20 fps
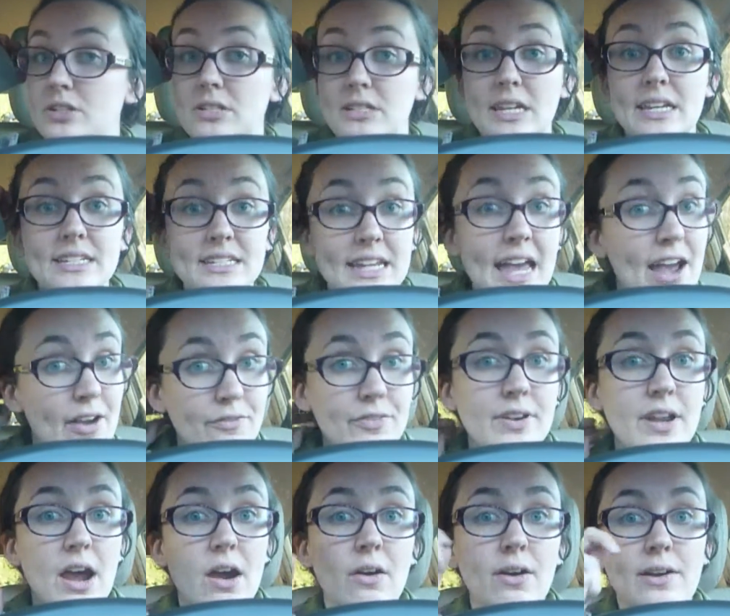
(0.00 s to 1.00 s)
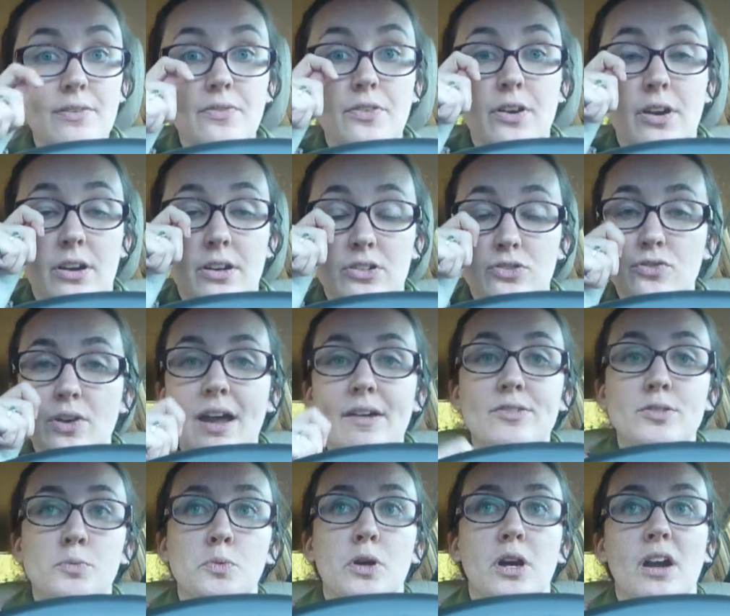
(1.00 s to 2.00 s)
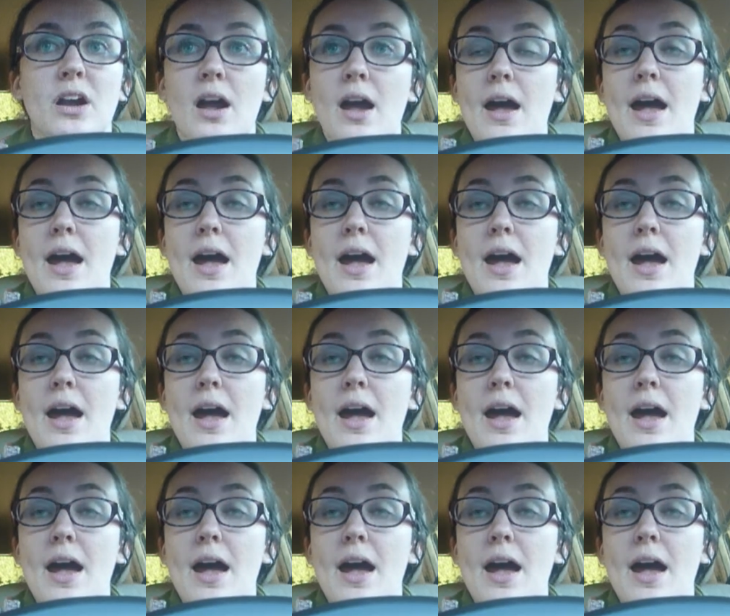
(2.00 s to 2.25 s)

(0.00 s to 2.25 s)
is half an hour for her to drive to work.